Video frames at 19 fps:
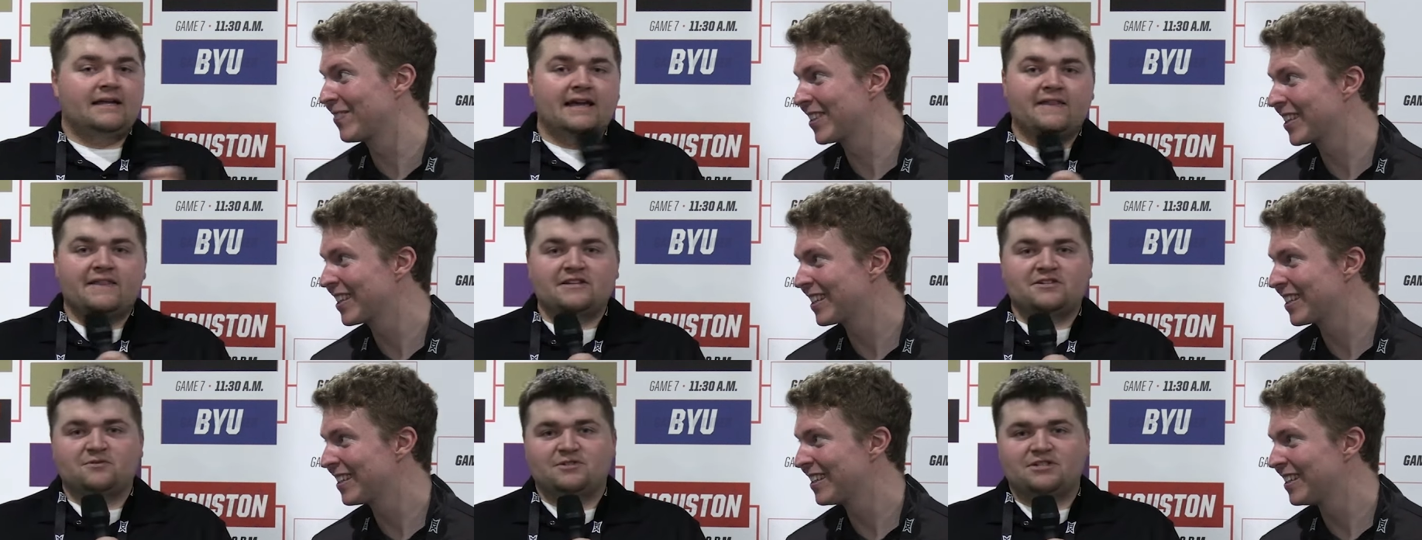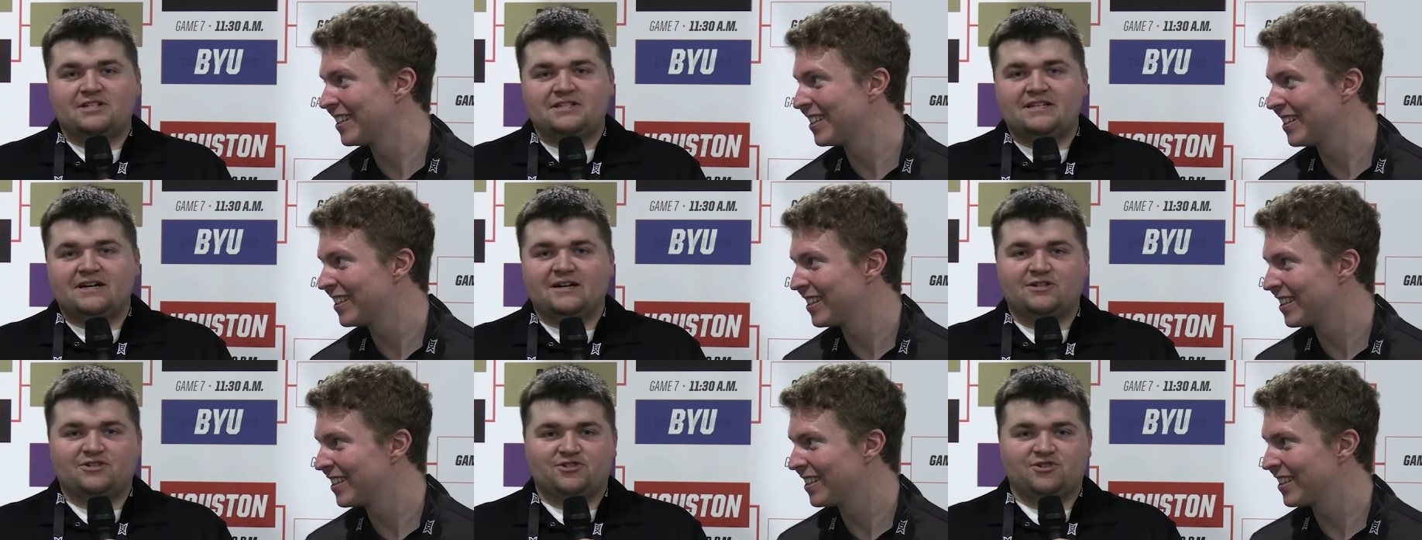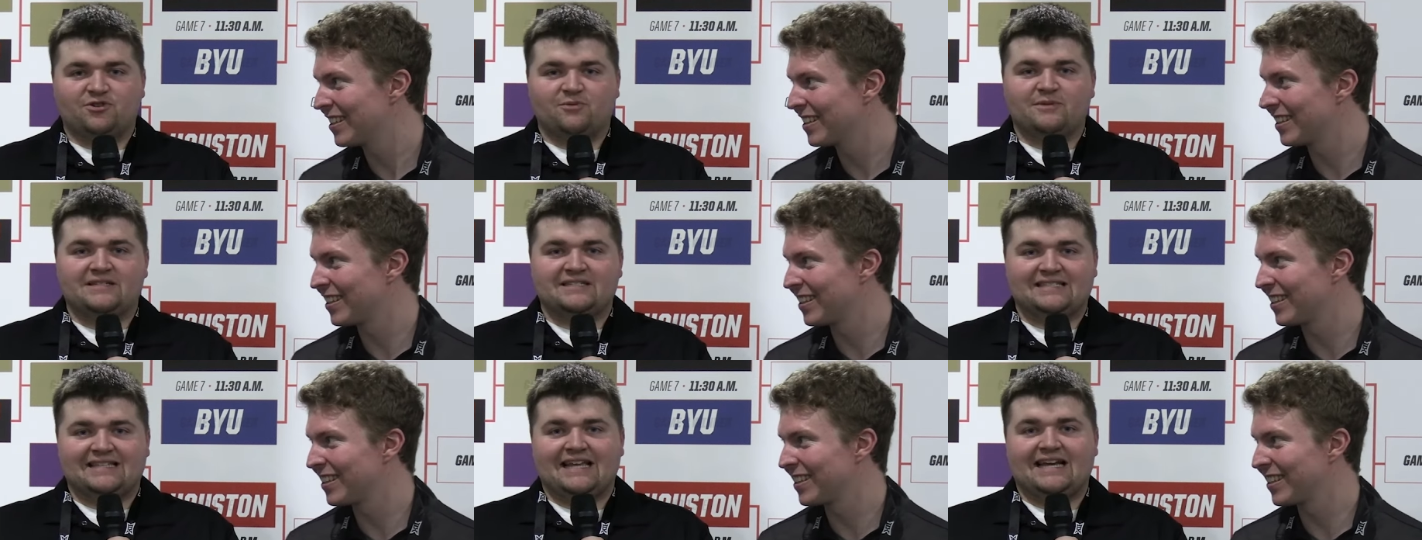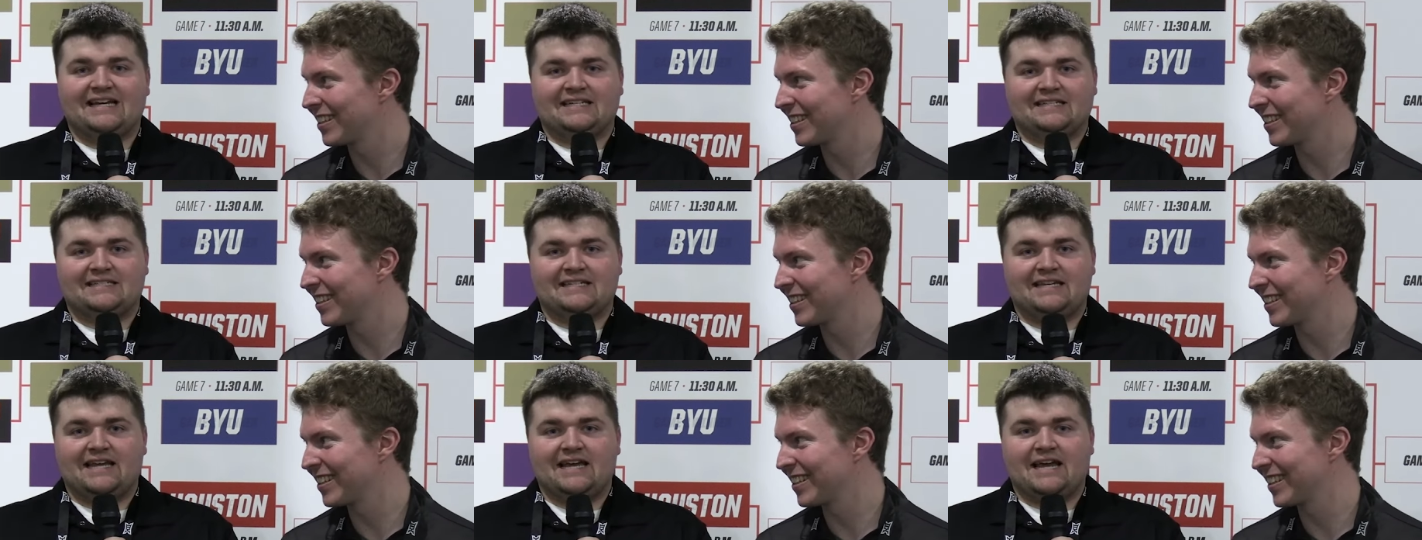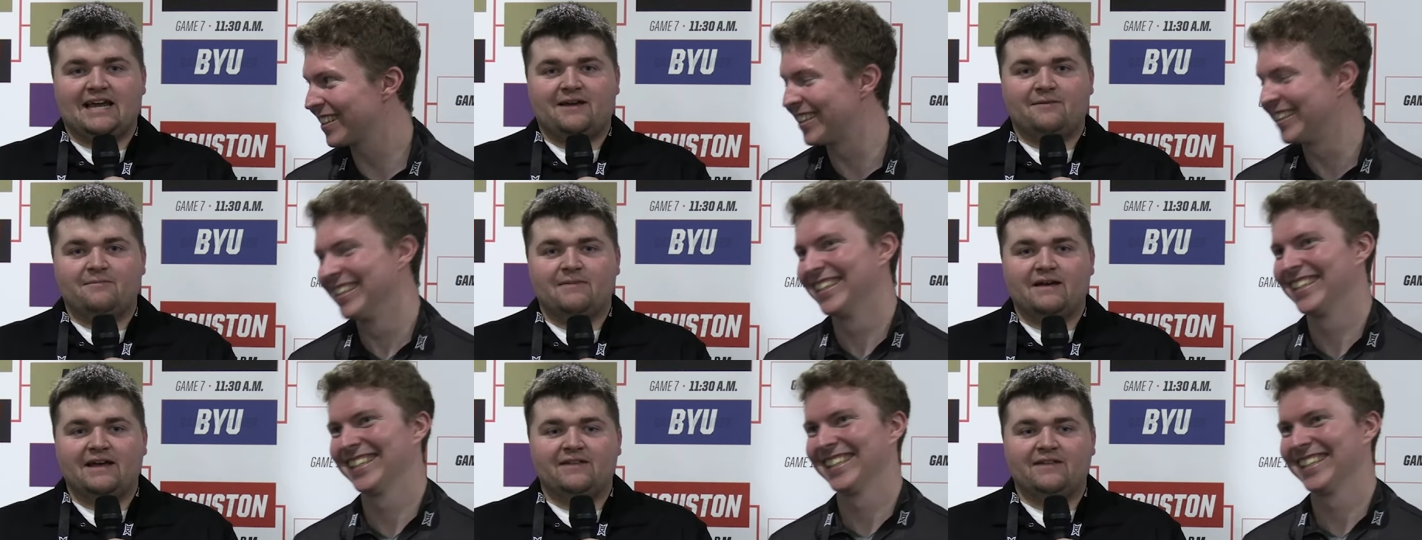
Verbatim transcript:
Speaker 1: Yeah, this was a Doug Sirmons legacy game.